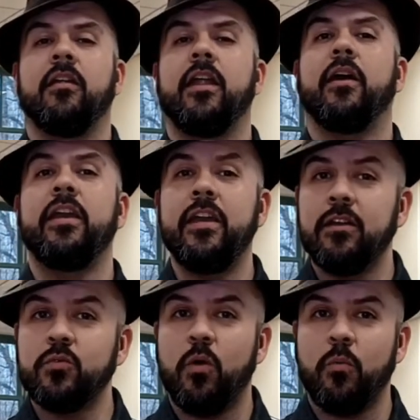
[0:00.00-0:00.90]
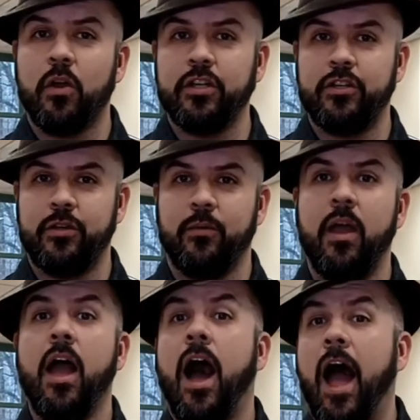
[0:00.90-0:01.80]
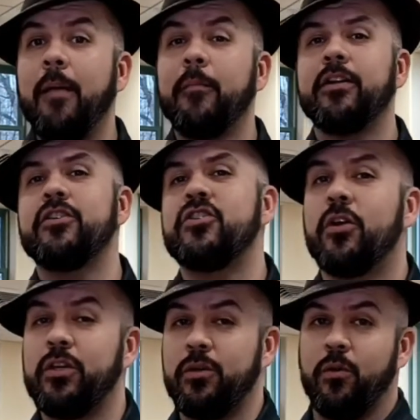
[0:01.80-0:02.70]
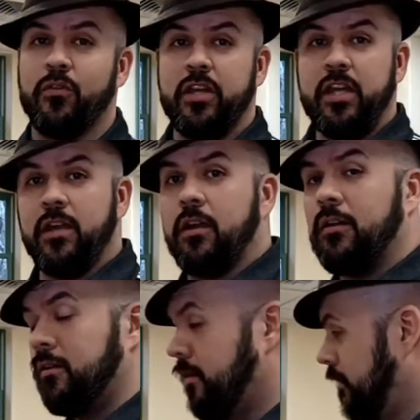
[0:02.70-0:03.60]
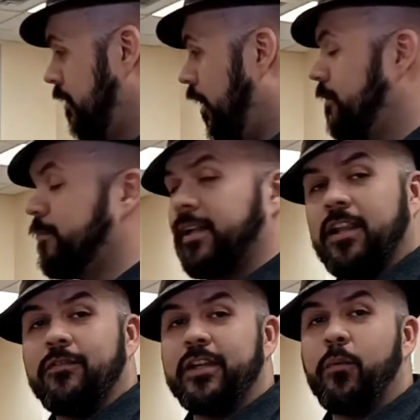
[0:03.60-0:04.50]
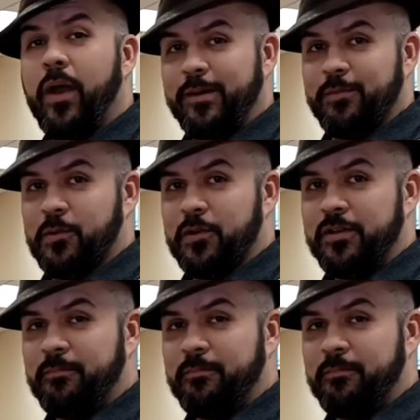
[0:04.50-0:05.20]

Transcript: here's what we're going to do. I'm going to show you over here on my lovely whiteboard